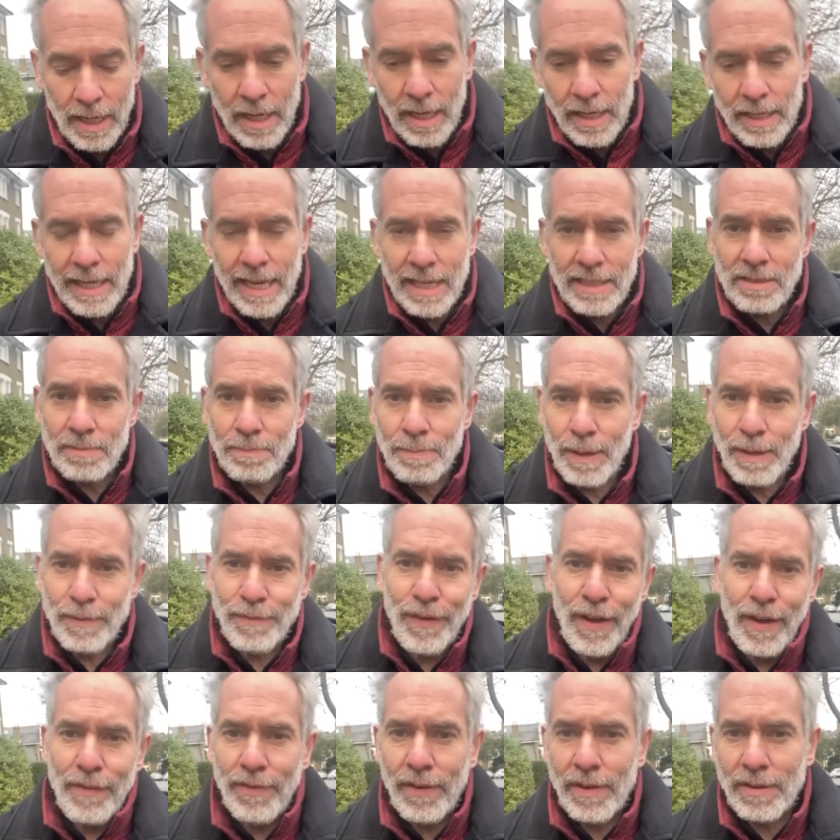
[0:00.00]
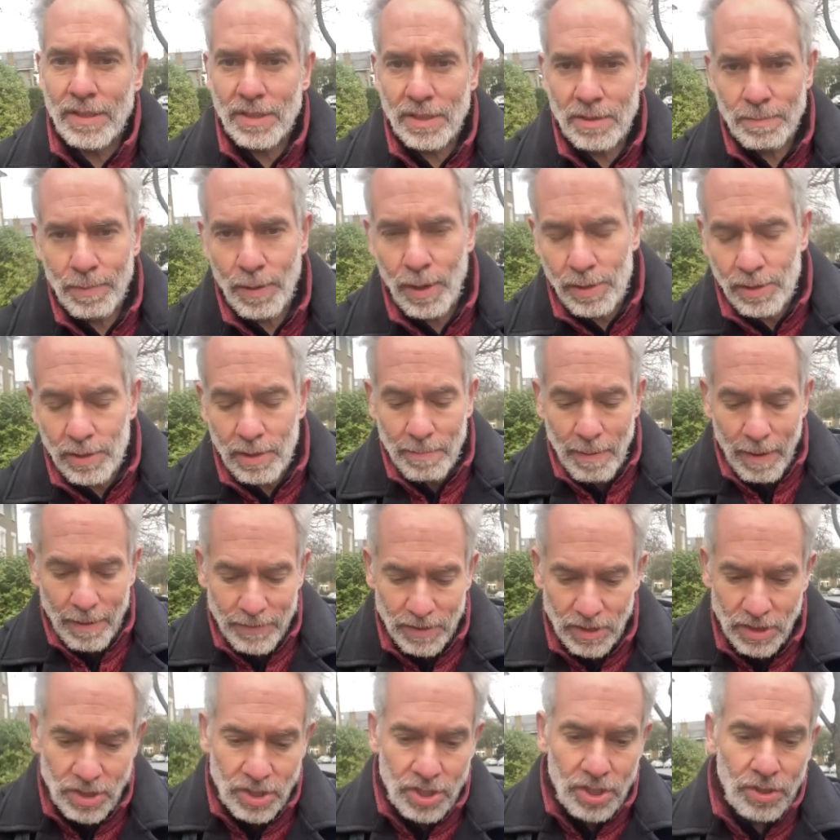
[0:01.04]
The S&P 500 has broken above
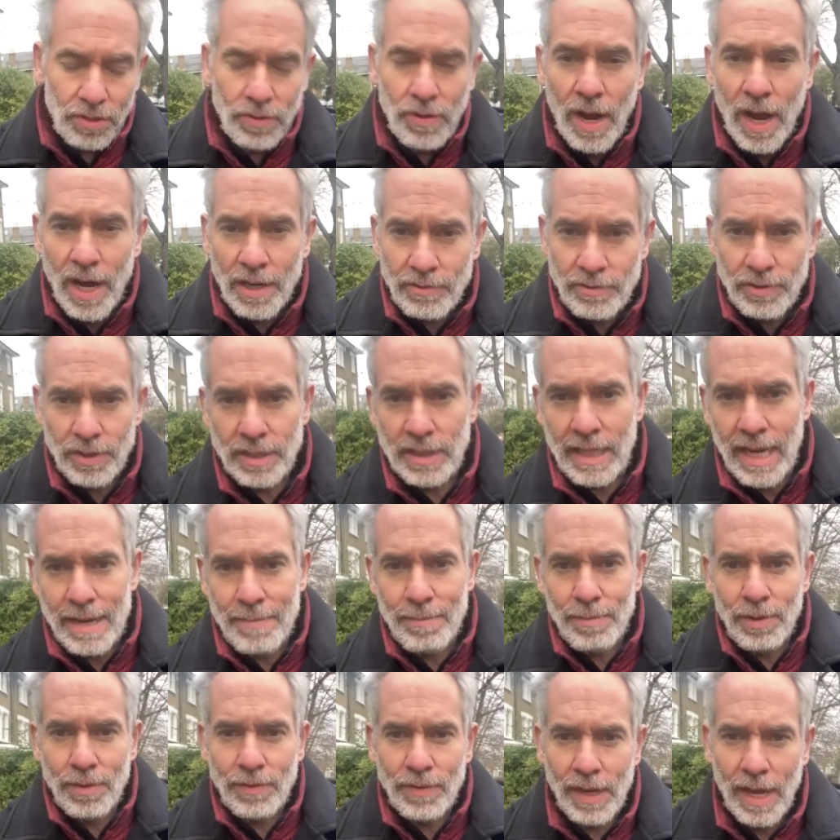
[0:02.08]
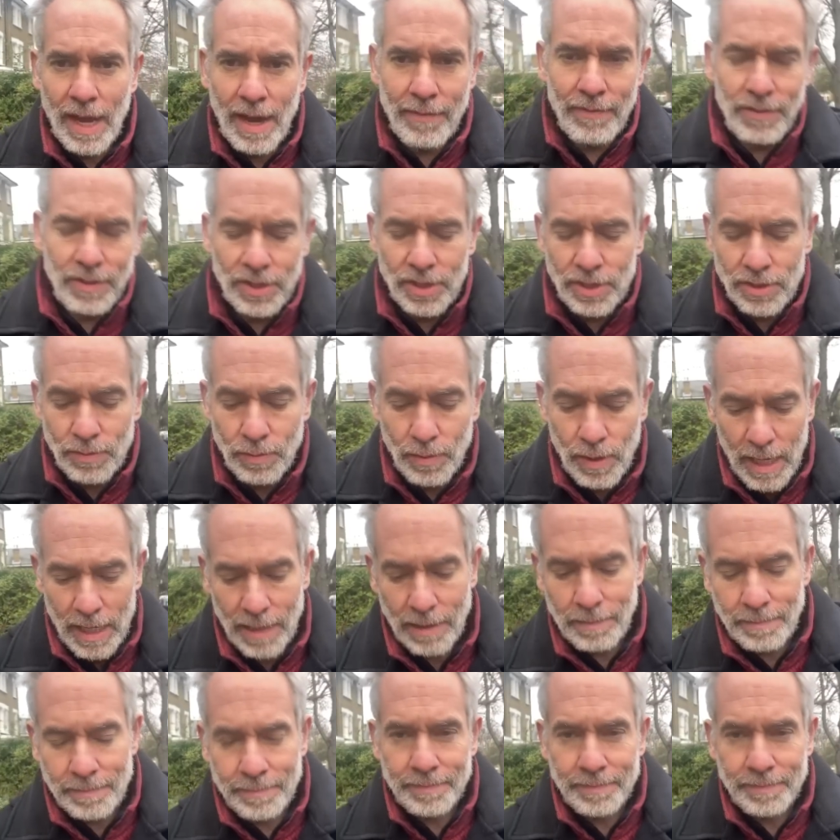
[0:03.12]
its 200-day moving average as well.